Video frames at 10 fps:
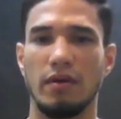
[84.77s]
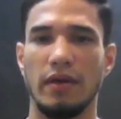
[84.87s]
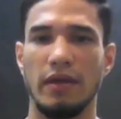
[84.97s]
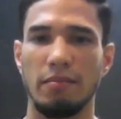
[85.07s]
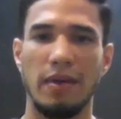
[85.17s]

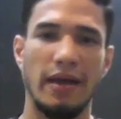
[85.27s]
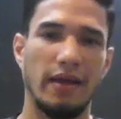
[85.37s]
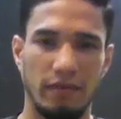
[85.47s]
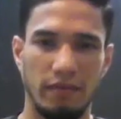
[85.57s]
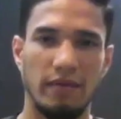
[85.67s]
in
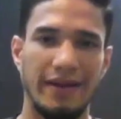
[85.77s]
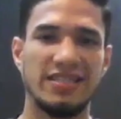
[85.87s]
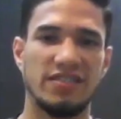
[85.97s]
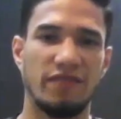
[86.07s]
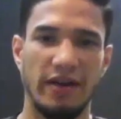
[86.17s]
my
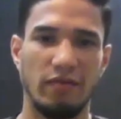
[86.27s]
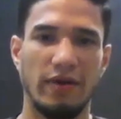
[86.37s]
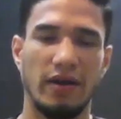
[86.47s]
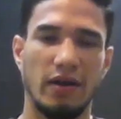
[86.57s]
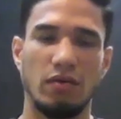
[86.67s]
next fight
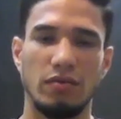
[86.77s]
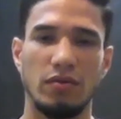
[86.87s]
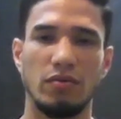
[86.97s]
right now.